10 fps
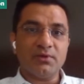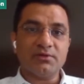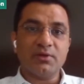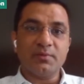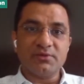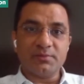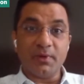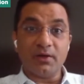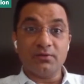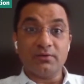HR business
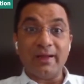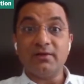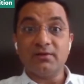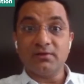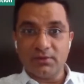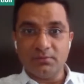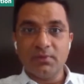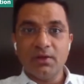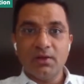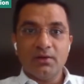partner, IT team,
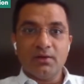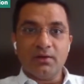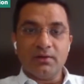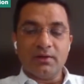right?